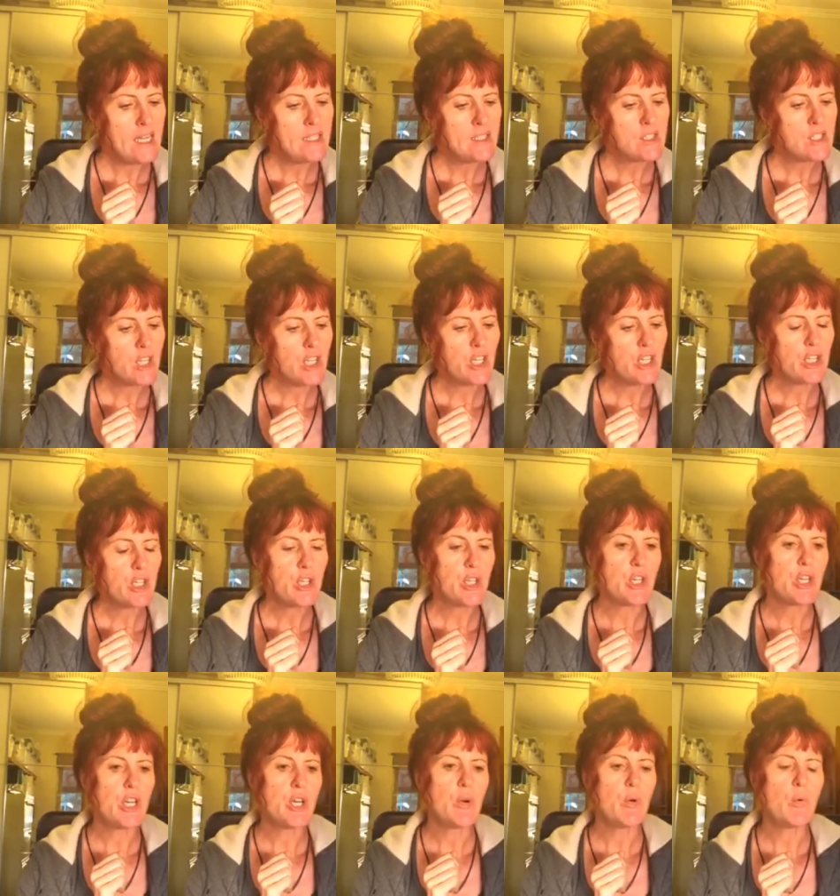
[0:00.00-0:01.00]
so
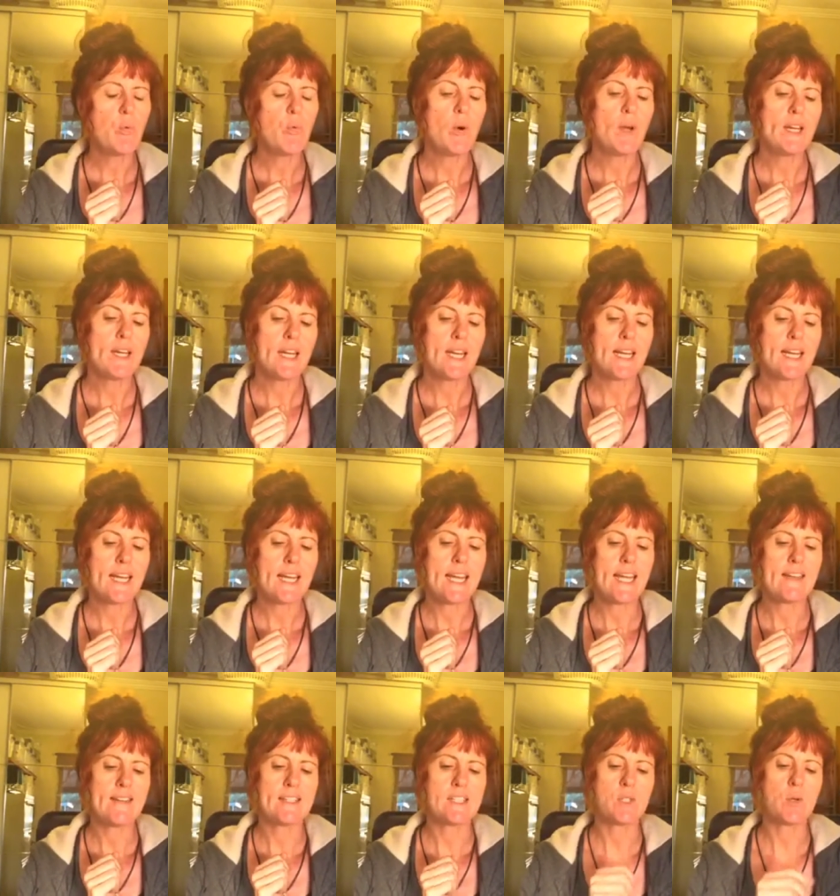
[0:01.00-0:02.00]
what
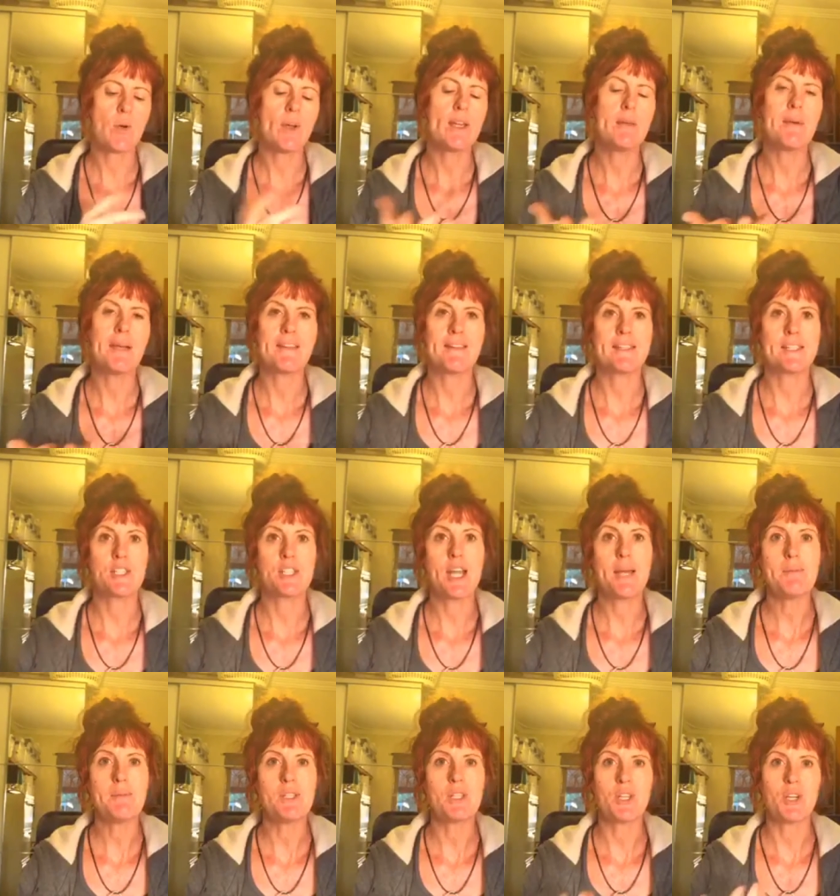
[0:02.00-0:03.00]
Keith is talking about in this
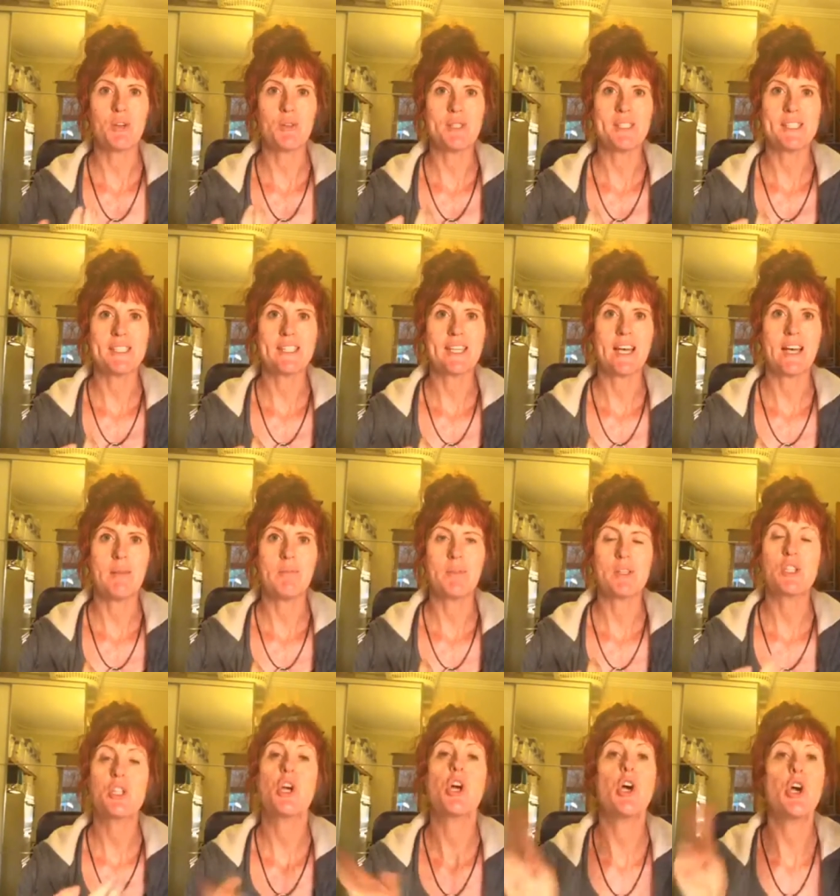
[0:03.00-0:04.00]
chapter, though, is um, the
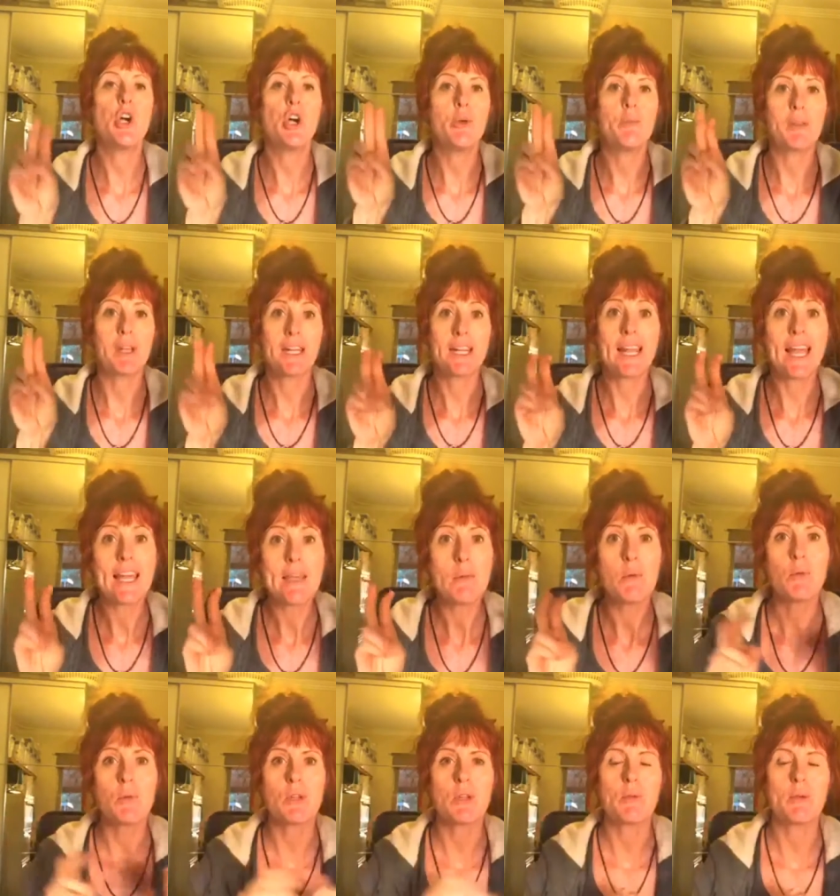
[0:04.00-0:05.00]
term, the
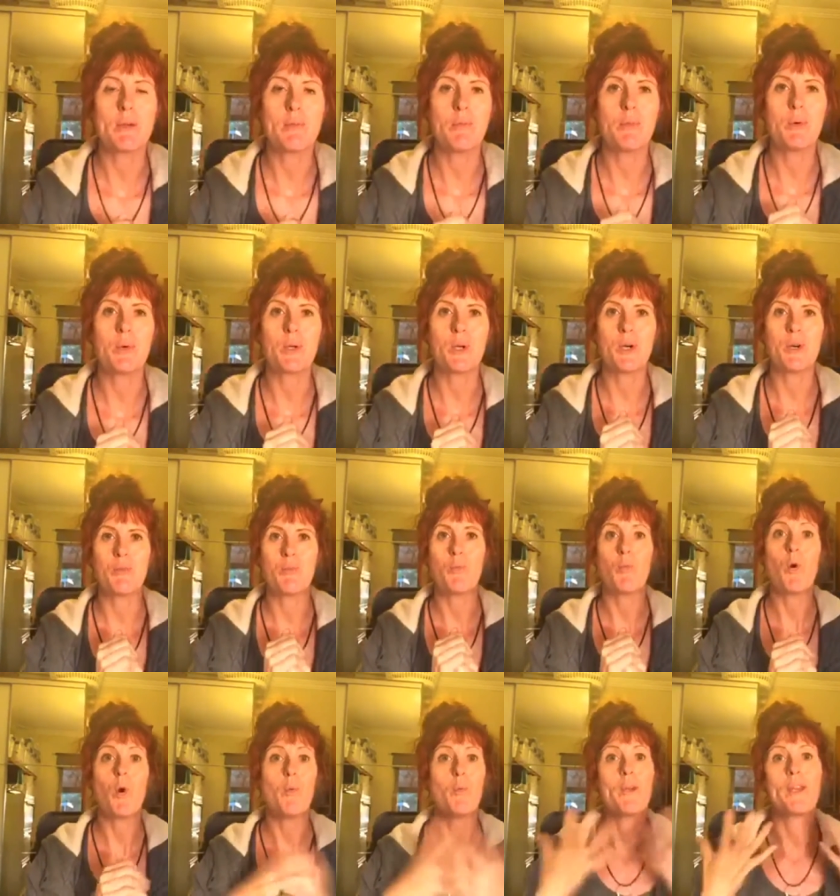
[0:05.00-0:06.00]
label that we put on
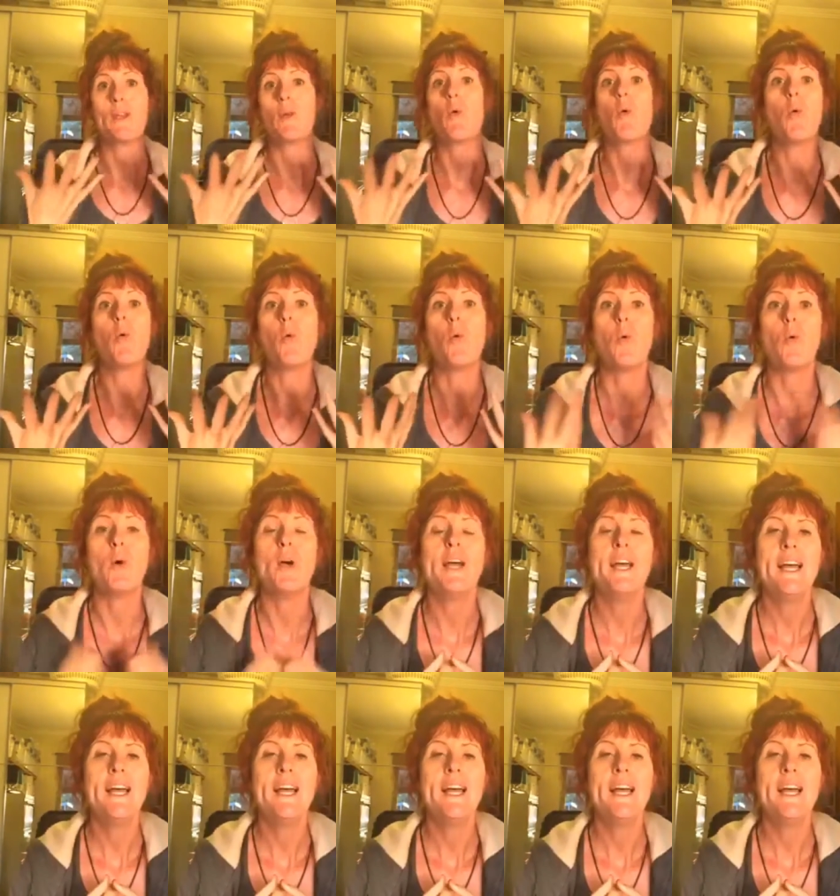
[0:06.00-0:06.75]
what we're all